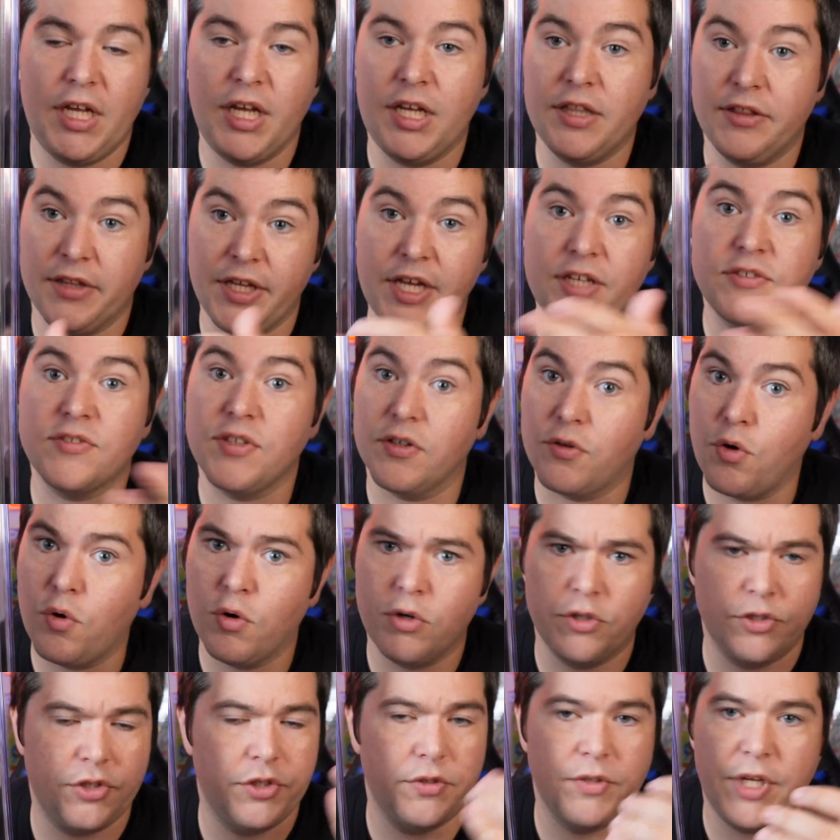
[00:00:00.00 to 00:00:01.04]
unless of
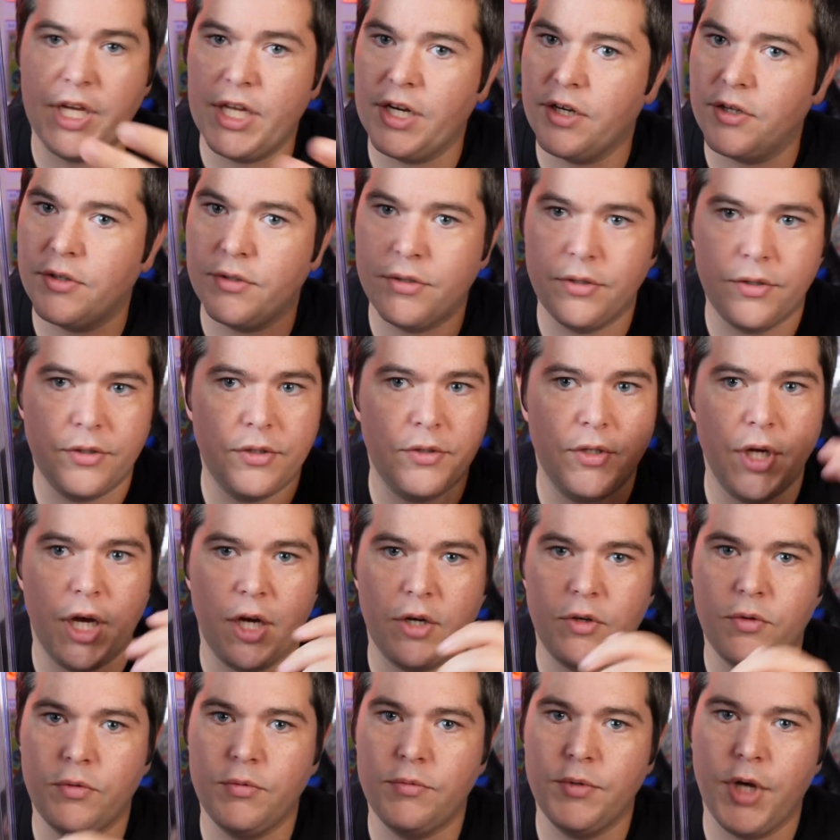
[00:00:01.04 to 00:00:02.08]
course you hit
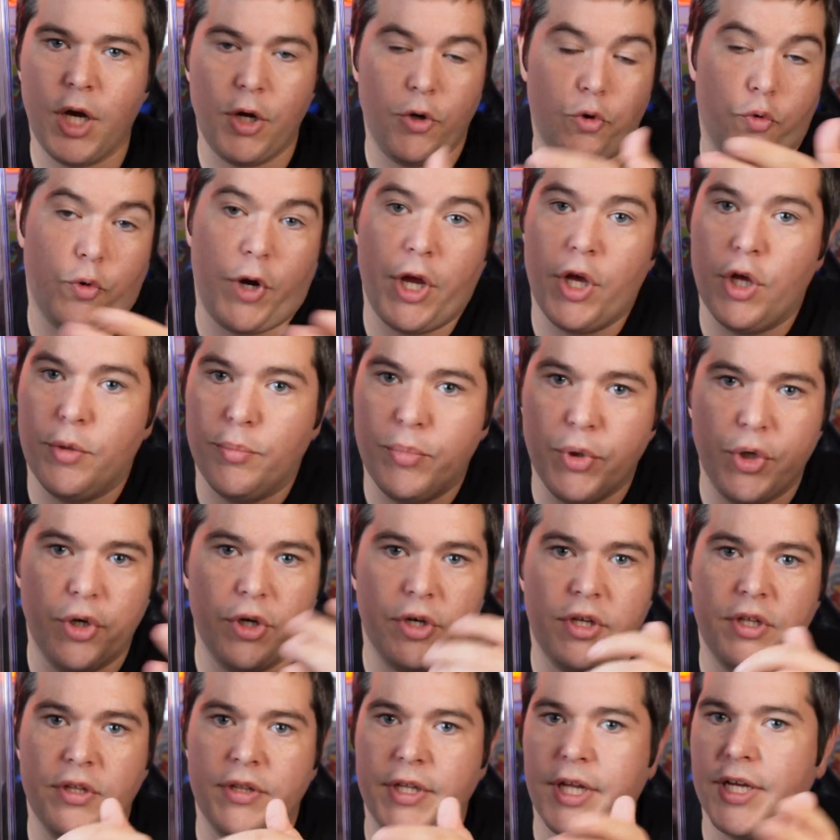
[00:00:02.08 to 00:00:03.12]
a Grail
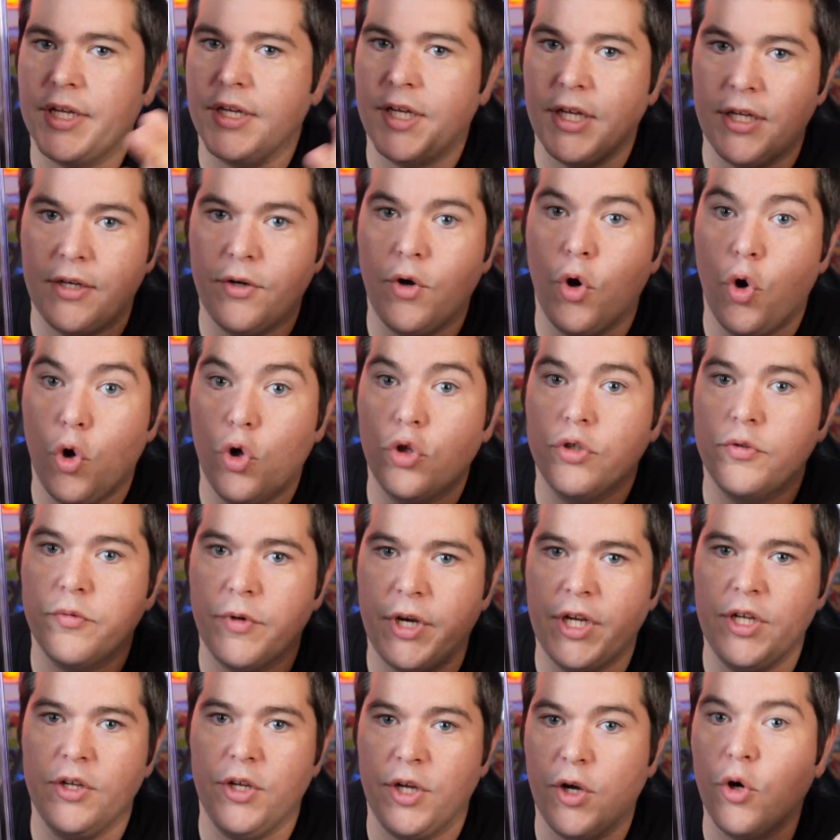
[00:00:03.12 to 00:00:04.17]
book, like an
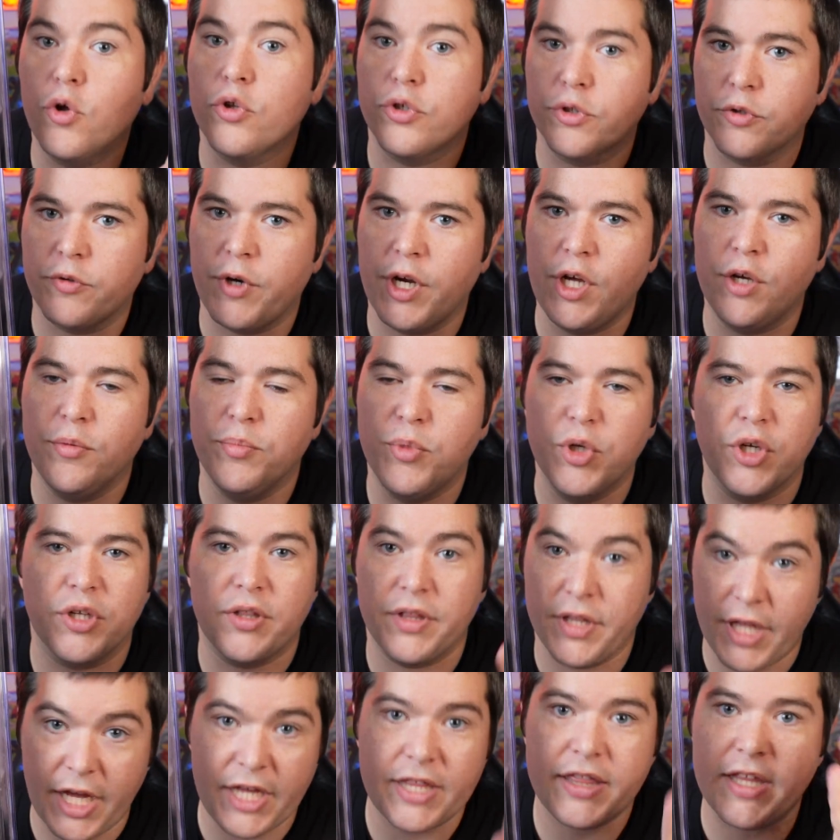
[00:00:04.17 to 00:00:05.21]
older Grail book,
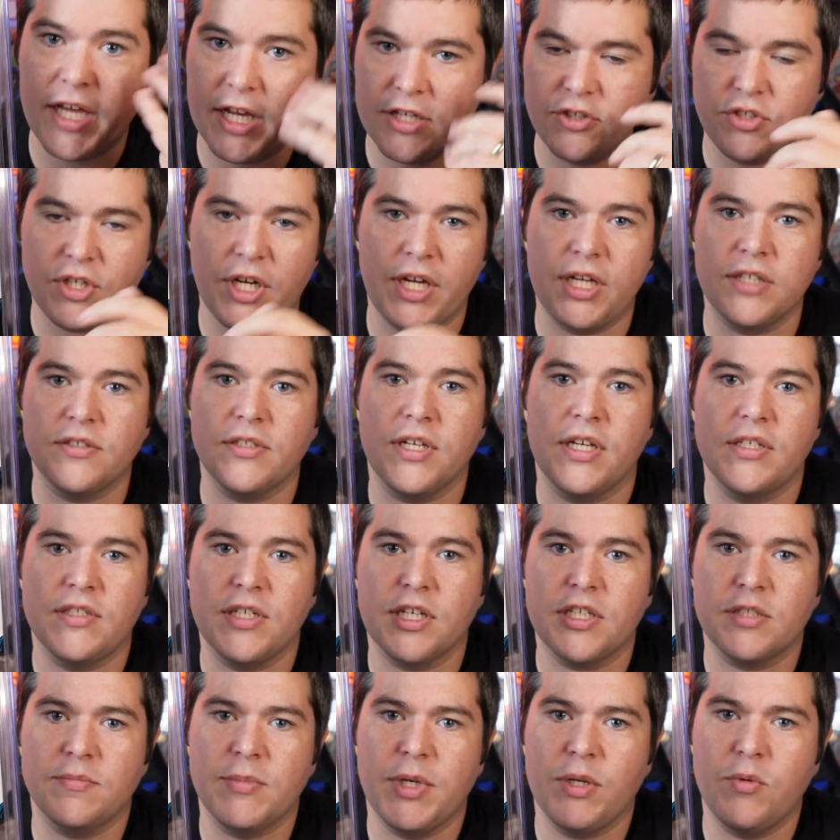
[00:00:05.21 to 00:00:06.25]
like that giant size
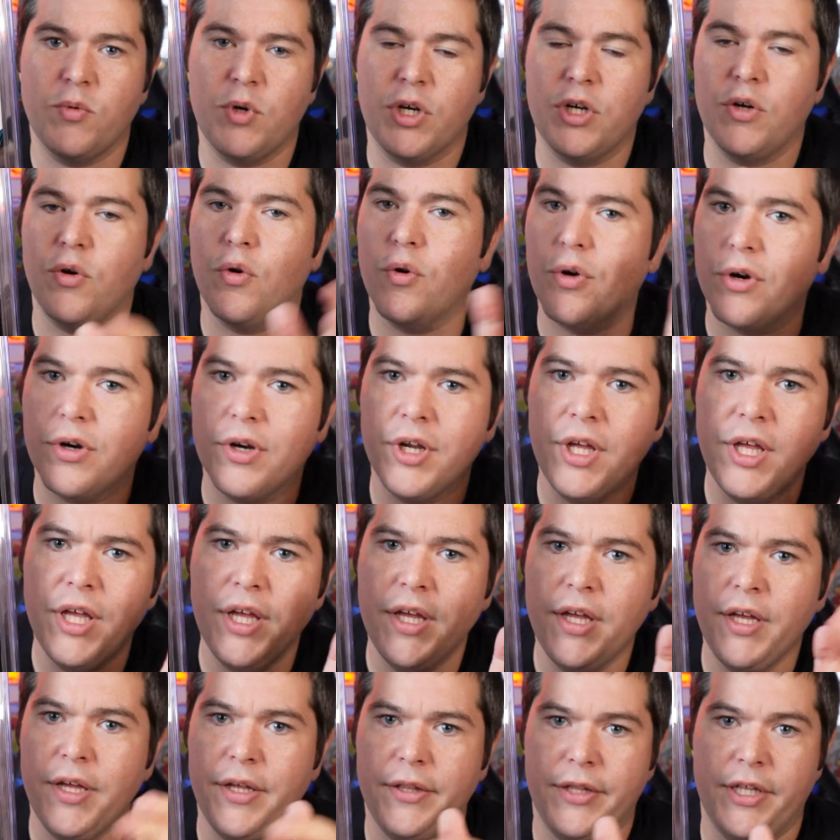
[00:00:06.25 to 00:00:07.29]
X-Men one, or
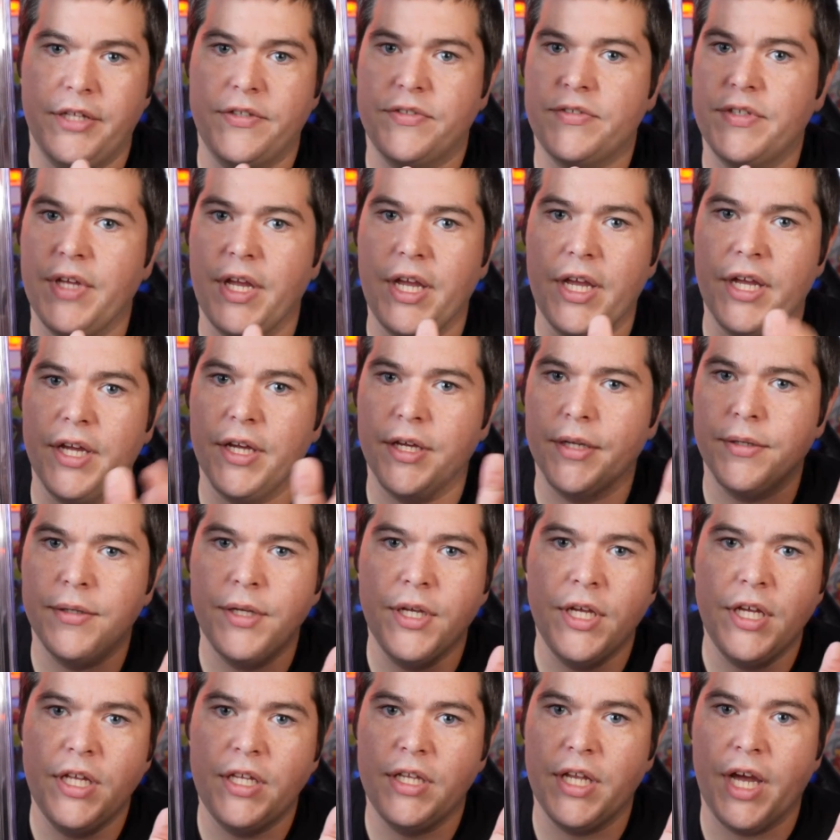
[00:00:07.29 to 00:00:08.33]
let's say a
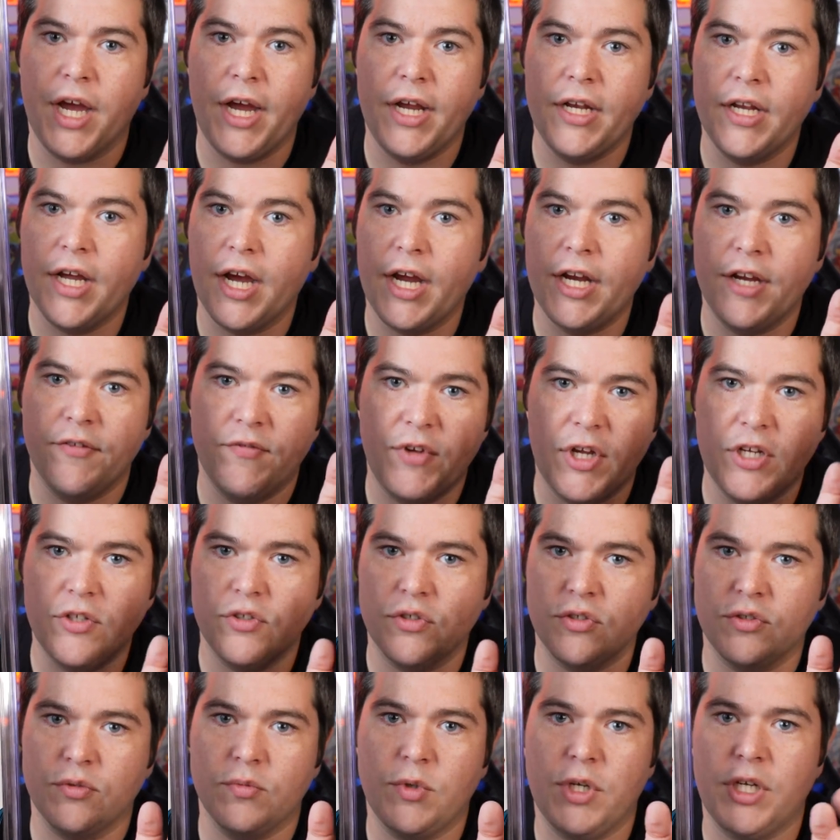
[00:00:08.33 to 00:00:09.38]
9.9
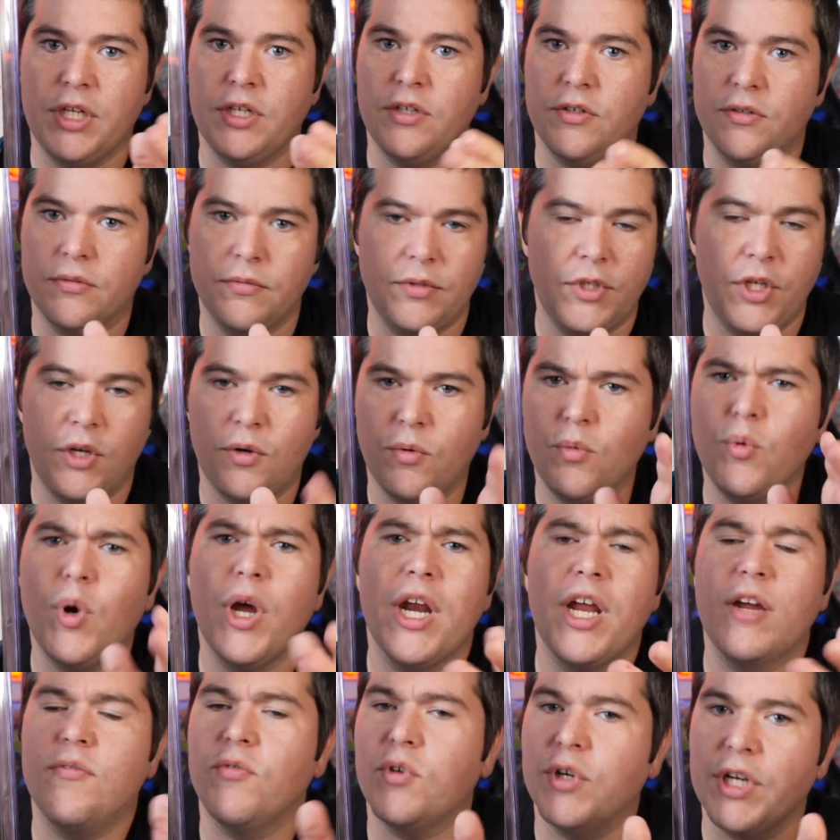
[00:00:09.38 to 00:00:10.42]
Avengers one, or
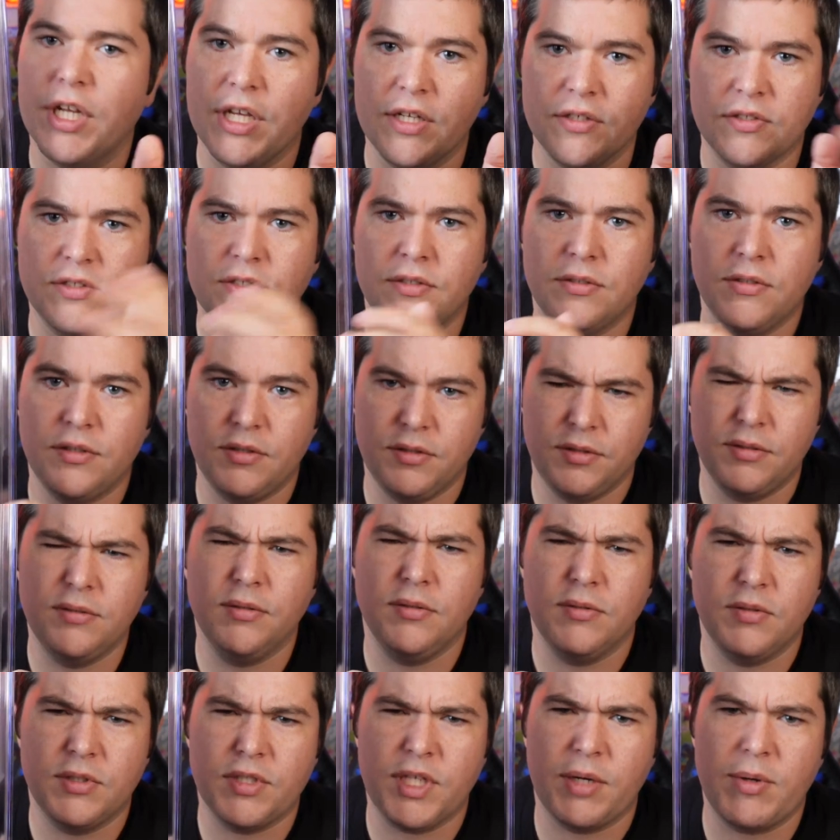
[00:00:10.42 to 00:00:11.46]
whatever it is.
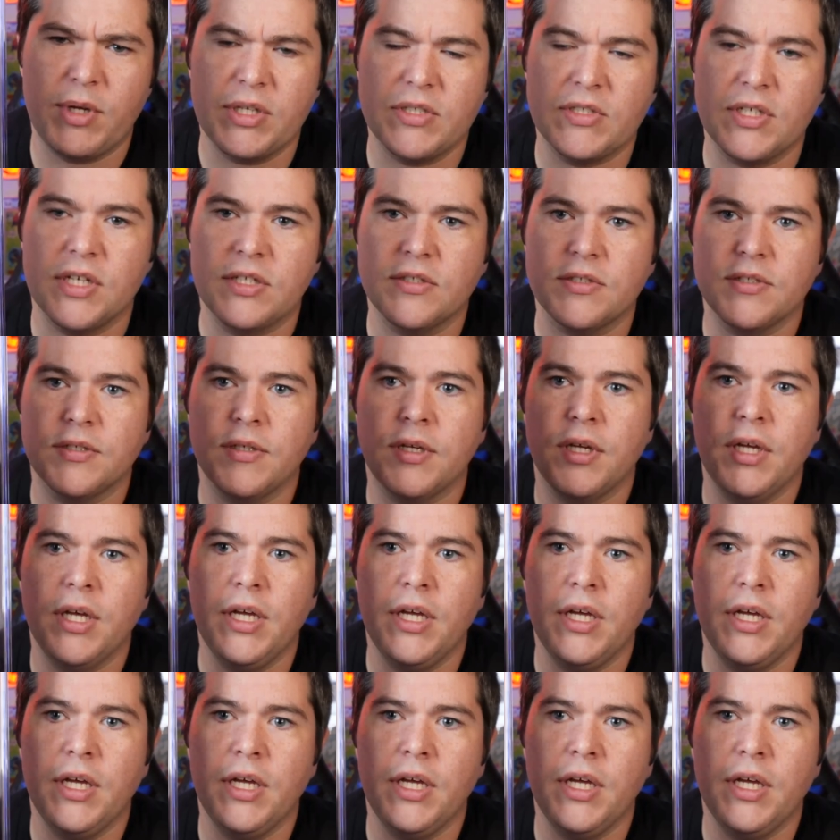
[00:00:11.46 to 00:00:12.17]
Does that make sense?